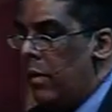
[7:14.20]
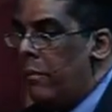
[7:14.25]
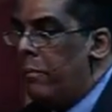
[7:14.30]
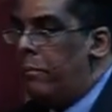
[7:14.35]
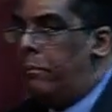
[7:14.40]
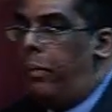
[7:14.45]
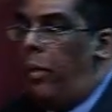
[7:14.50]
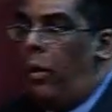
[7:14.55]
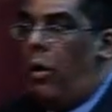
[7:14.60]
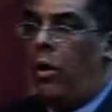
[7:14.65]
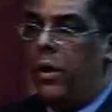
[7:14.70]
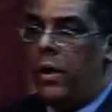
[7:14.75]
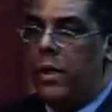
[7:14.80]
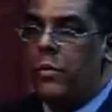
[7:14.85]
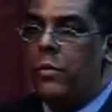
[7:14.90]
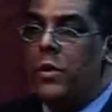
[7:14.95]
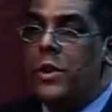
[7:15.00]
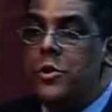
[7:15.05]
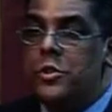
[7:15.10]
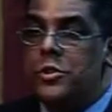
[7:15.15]
boy,
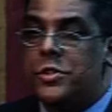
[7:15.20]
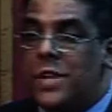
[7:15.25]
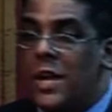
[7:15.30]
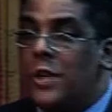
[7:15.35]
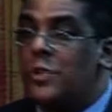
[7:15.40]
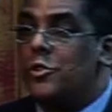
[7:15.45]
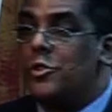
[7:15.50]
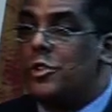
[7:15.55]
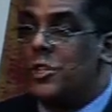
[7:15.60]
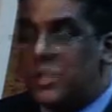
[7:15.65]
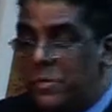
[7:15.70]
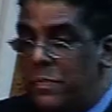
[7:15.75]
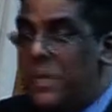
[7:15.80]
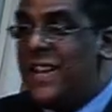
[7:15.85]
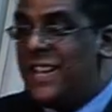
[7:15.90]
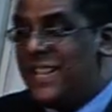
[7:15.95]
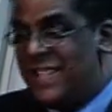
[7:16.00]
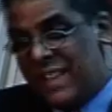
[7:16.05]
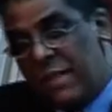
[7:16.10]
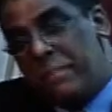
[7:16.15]
when you start to
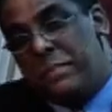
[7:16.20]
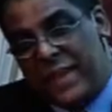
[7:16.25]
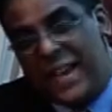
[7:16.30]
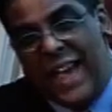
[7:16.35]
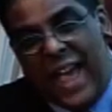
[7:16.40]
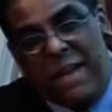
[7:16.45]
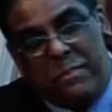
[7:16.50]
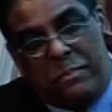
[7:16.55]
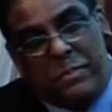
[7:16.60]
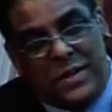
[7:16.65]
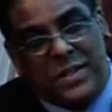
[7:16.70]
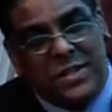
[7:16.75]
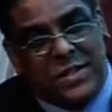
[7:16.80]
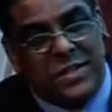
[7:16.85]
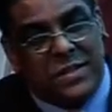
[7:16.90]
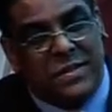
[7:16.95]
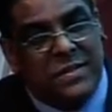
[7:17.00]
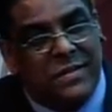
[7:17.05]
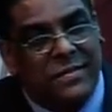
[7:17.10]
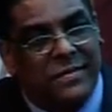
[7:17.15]
speak, something
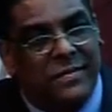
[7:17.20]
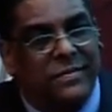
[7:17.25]
happens.